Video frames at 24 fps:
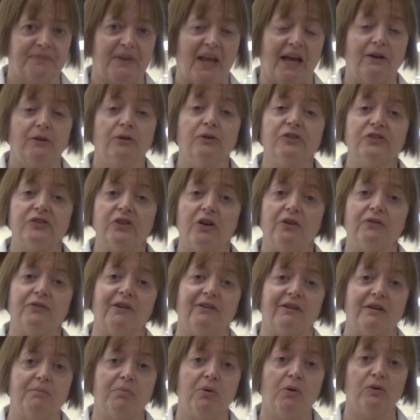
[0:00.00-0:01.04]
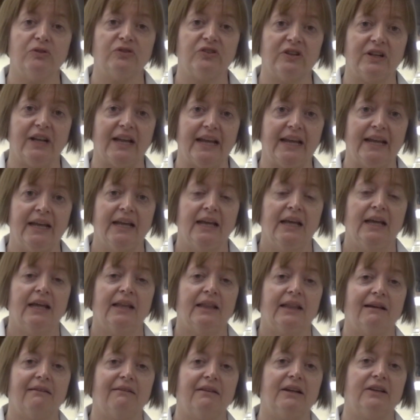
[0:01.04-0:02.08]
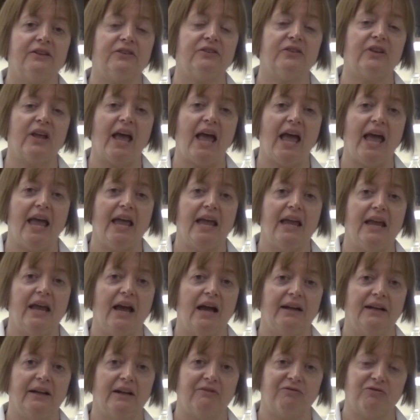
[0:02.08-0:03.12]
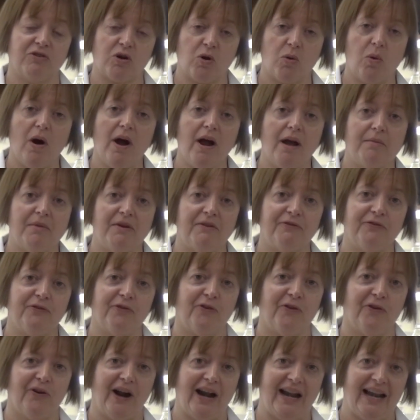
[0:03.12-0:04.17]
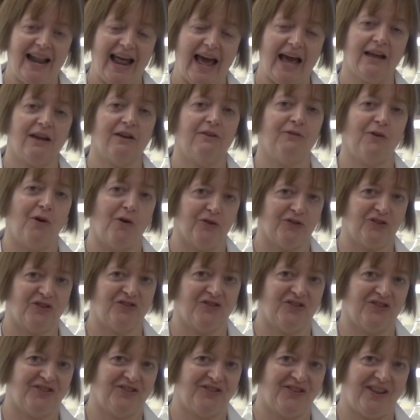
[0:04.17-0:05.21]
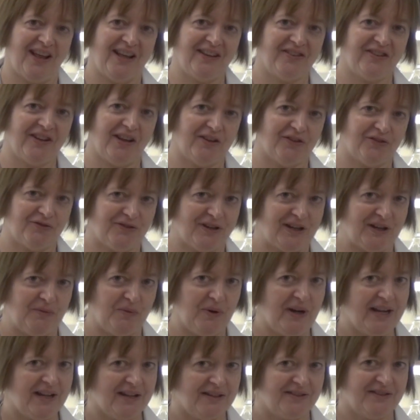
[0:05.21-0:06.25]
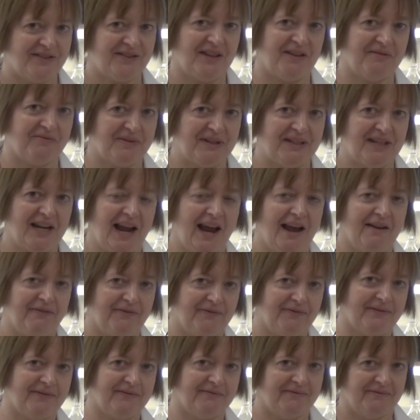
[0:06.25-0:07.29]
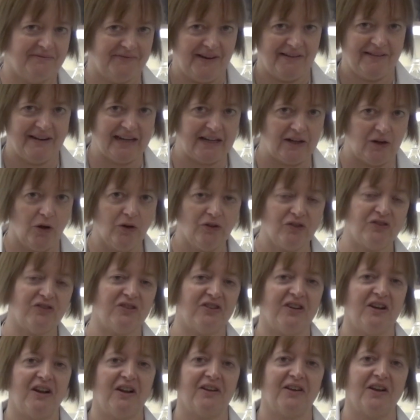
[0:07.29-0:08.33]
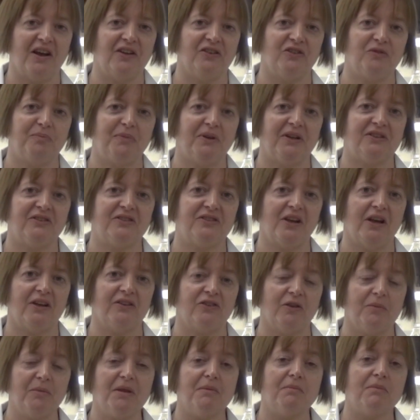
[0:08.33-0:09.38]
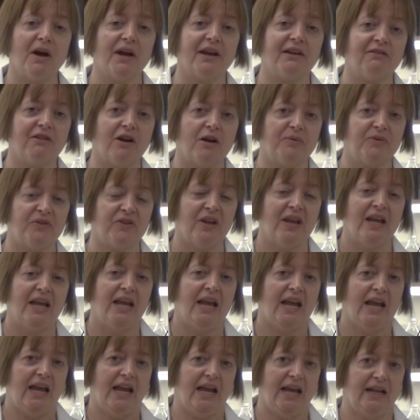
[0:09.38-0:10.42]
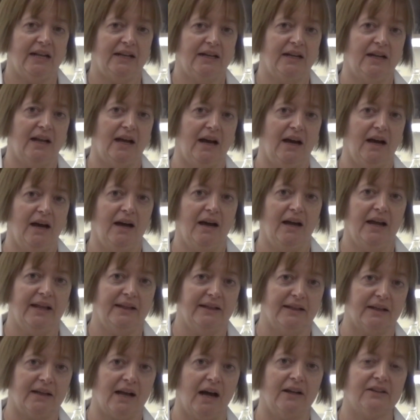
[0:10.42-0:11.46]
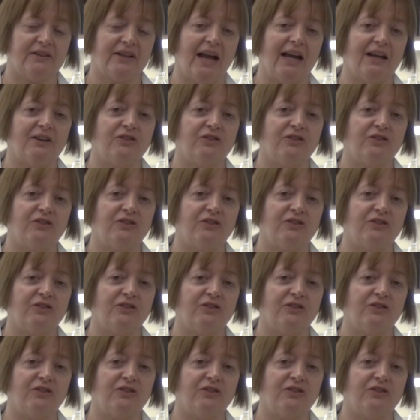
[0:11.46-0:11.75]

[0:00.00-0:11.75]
And also, very importantly, there is a requirement for a lack of oxygen. So that sounds really weird that we'd have very little oxygen in our gut, but some of the microbes in the gut